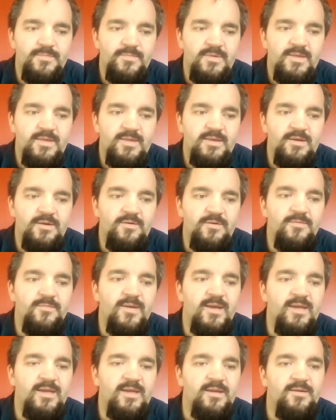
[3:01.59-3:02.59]
still
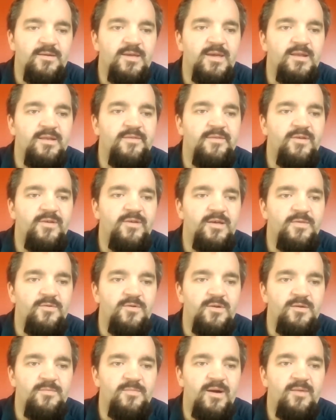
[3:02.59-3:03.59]
making kids feel like
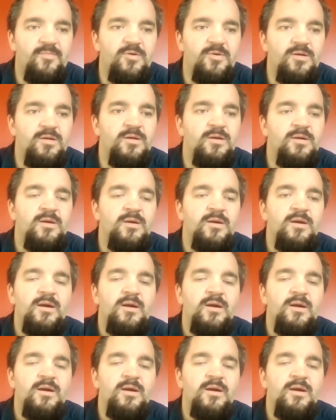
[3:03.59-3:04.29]
they're in a bubble.